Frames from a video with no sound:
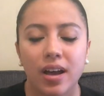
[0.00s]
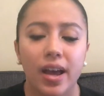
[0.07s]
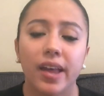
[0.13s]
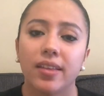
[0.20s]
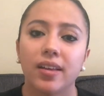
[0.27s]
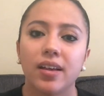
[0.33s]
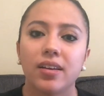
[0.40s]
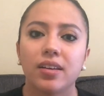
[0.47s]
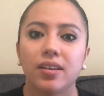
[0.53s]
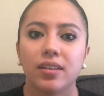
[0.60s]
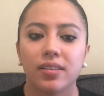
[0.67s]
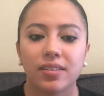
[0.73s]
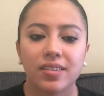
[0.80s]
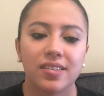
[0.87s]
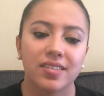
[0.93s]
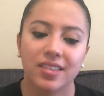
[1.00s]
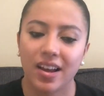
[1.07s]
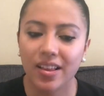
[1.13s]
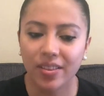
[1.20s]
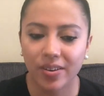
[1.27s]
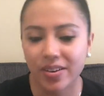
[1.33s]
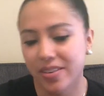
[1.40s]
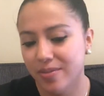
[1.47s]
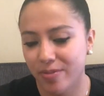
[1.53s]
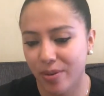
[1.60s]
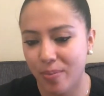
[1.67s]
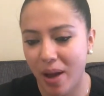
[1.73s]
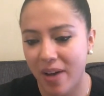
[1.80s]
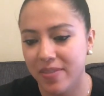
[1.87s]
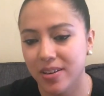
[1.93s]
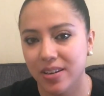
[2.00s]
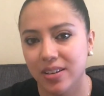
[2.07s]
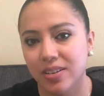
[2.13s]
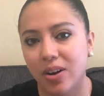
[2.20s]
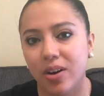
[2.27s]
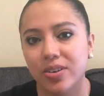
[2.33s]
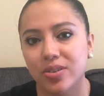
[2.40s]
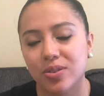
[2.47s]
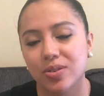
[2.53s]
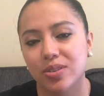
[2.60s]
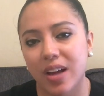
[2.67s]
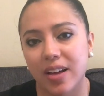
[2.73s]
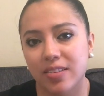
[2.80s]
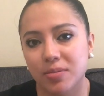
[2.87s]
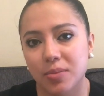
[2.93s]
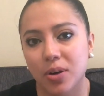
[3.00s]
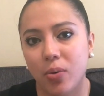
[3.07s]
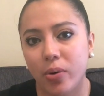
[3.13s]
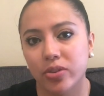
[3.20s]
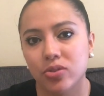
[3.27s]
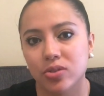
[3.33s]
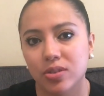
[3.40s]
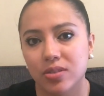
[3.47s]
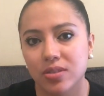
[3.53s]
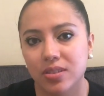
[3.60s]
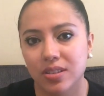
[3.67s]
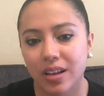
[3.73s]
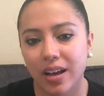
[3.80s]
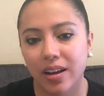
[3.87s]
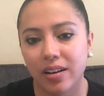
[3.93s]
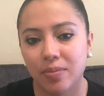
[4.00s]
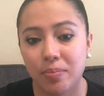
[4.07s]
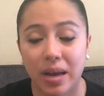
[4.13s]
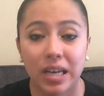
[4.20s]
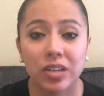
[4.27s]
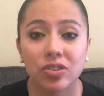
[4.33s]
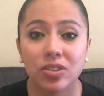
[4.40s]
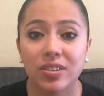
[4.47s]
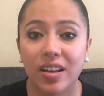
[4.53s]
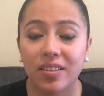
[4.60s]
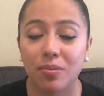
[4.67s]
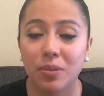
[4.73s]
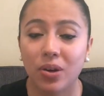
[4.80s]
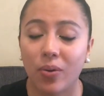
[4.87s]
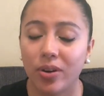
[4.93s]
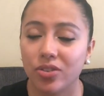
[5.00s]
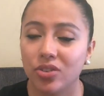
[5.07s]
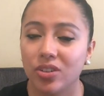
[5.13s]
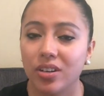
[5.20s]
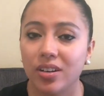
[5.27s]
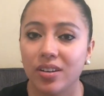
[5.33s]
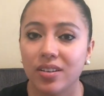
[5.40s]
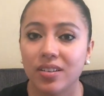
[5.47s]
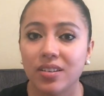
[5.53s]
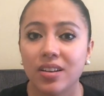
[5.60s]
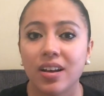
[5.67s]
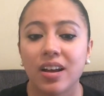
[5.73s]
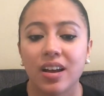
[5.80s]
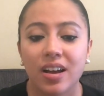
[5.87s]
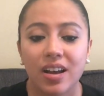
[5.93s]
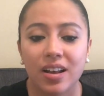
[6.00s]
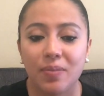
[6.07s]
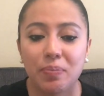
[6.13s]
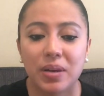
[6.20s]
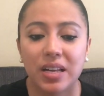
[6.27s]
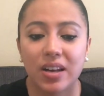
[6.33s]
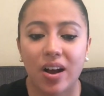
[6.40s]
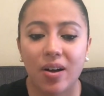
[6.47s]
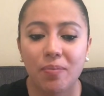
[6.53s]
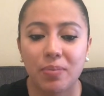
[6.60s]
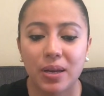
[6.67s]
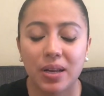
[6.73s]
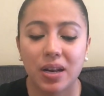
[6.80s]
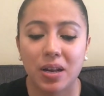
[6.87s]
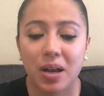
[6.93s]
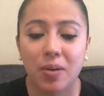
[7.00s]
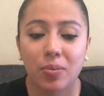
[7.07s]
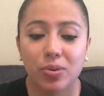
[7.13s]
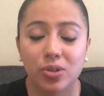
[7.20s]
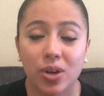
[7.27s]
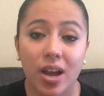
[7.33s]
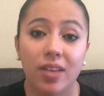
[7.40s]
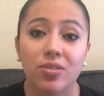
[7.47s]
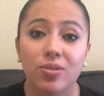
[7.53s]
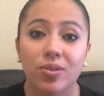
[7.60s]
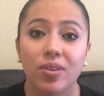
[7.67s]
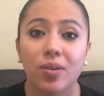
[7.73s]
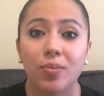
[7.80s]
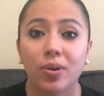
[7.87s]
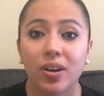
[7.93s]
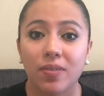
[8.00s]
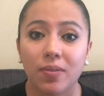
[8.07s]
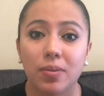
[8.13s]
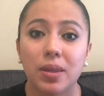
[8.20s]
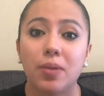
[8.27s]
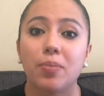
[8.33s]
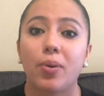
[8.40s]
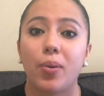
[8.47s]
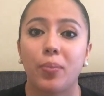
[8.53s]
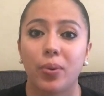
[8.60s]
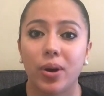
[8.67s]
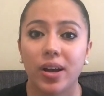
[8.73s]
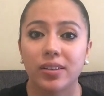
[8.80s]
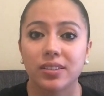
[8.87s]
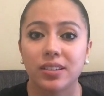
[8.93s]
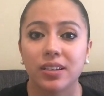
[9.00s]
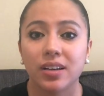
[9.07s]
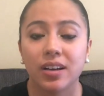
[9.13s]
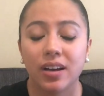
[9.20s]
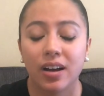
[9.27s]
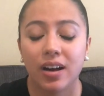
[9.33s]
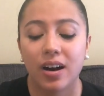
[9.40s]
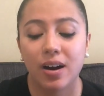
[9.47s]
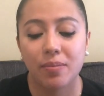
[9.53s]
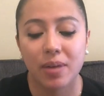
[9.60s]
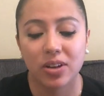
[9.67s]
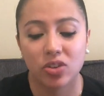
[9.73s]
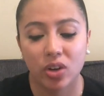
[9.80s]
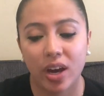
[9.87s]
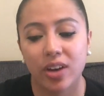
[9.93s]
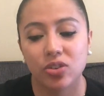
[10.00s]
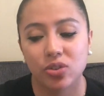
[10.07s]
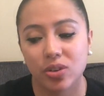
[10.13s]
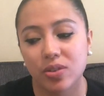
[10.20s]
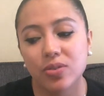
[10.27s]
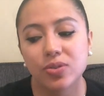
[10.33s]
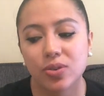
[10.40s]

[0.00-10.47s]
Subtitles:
And then since I learned from having doctors ask me questions and patients ask me questions and me not being able to answer them or give them the appropriate education.